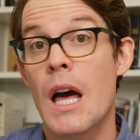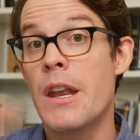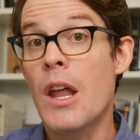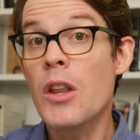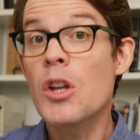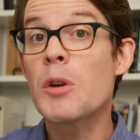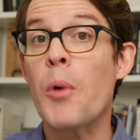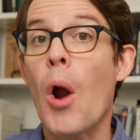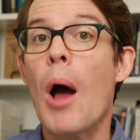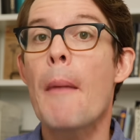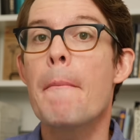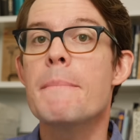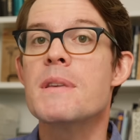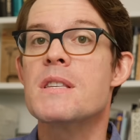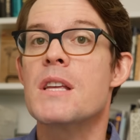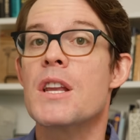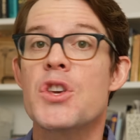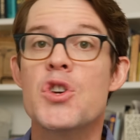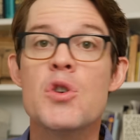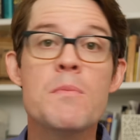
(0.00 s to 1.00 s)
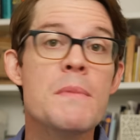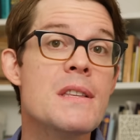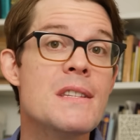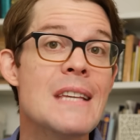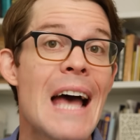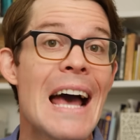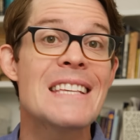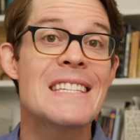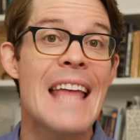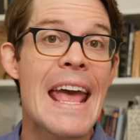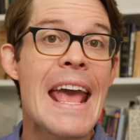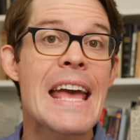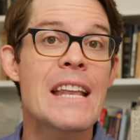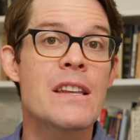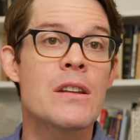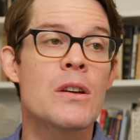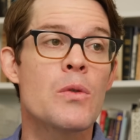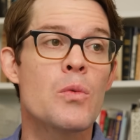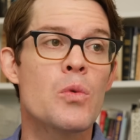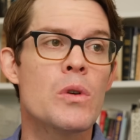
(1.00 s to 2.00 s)
Another problem is that a human-sized
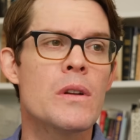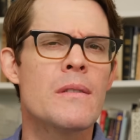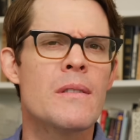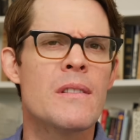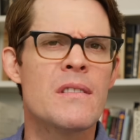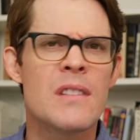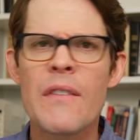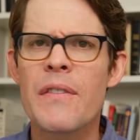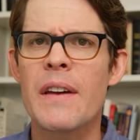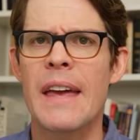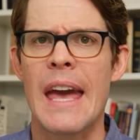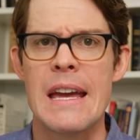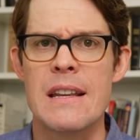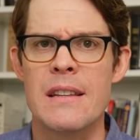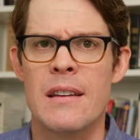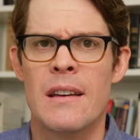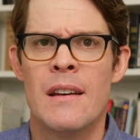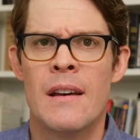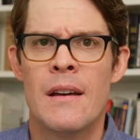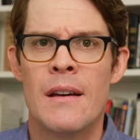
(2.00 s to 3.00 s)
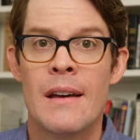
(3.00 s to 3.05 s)
ant would suffocate.